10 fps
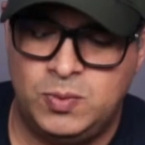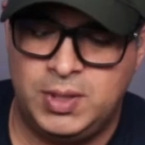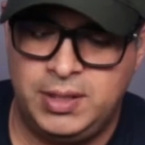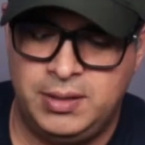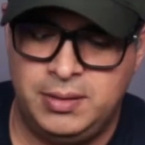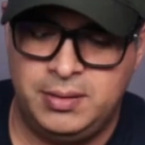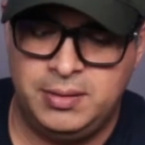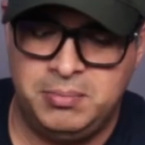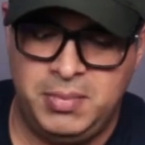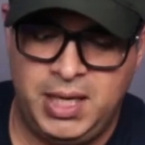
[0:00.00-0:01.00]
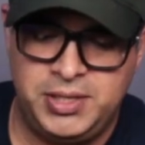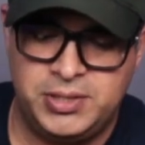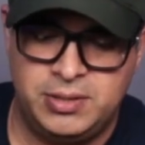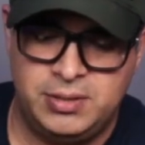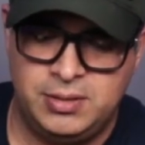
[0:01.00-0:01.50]
one of the
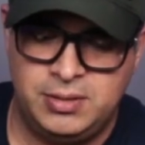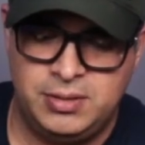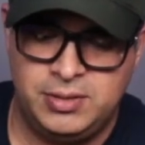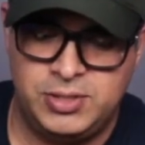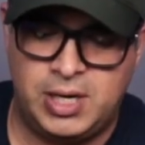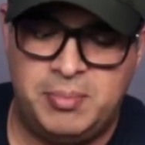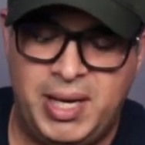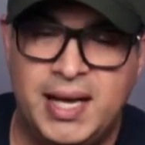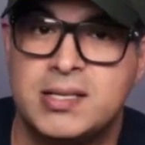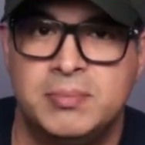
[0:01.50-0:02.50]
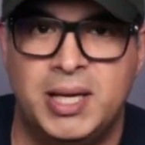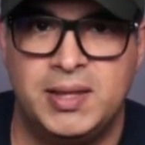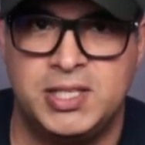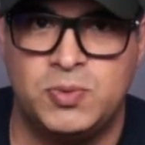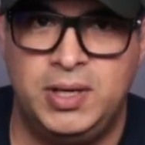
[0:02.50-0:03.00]
major drawbacks about
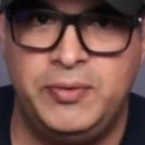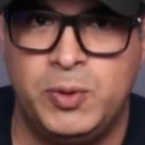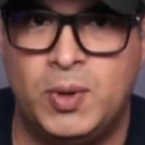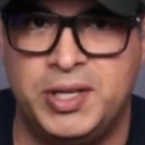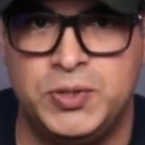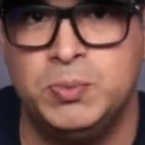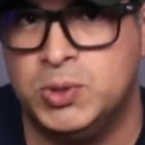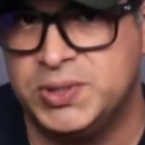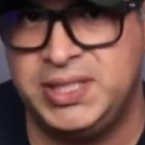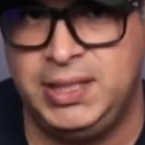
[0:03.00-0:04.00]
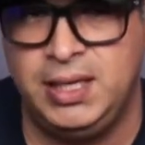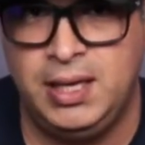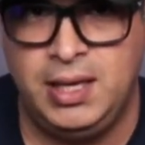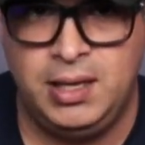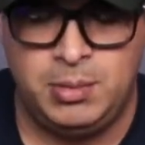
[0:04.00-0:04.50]
this one, if you want to do
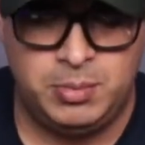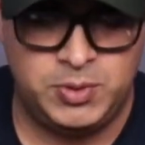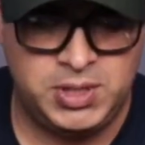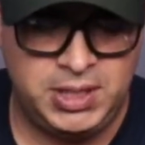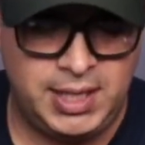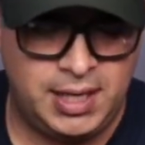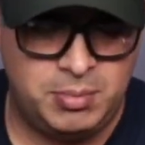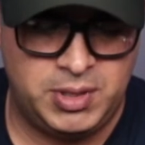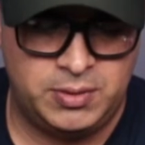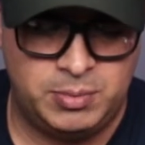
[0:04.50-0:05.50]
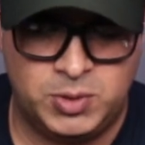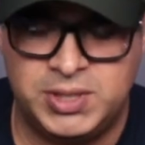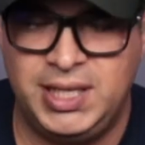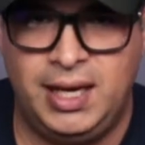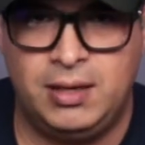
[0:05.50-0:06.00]
multi-camera or
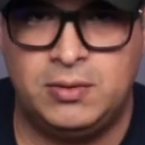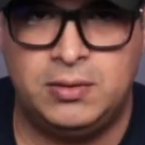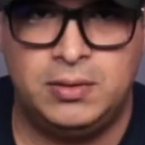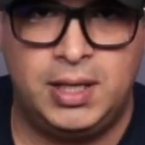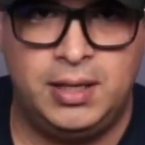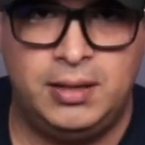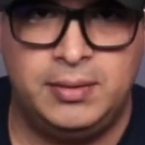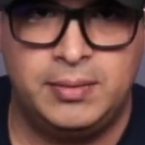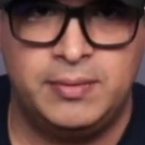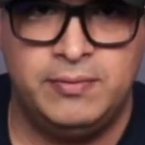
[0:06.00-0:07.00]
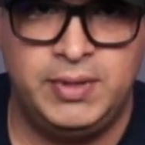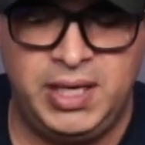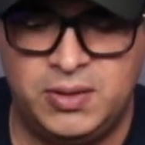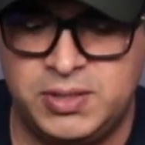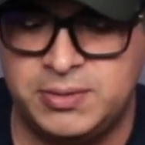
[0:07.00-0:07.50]
multi-angle
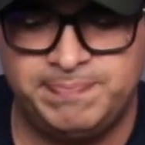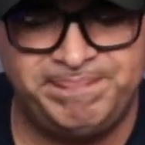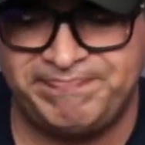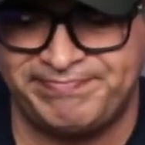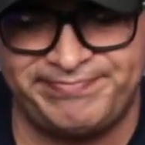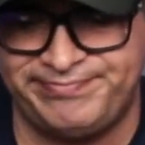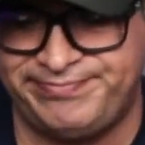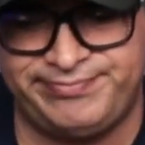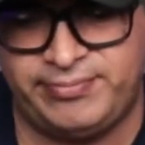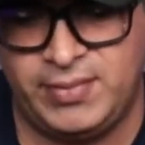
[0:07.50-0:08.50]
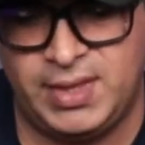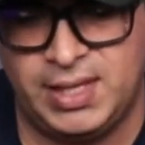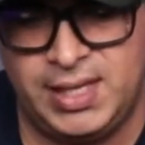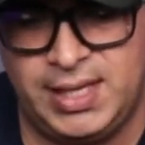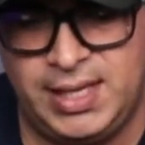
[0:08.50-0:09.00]
videos,
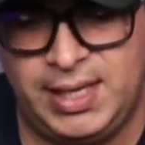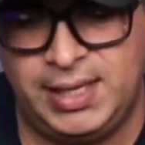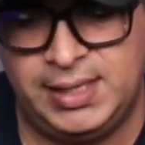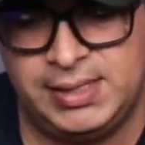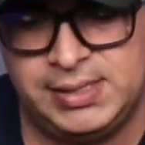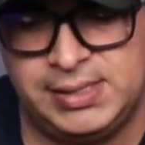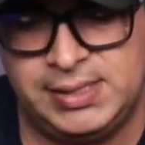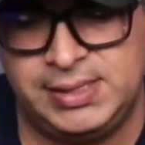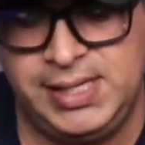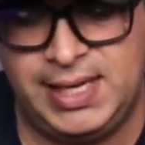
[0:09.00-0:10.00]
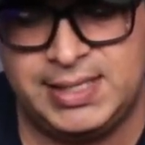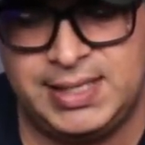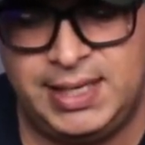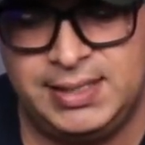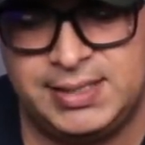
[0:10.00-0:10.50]
yeah, it's
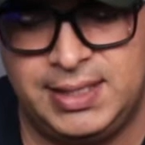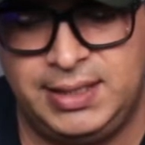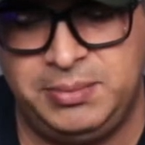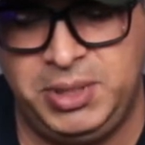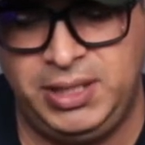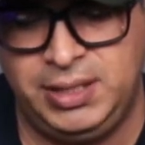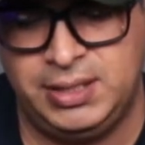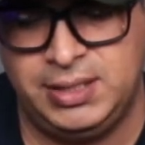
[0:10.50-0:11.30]
not gonna be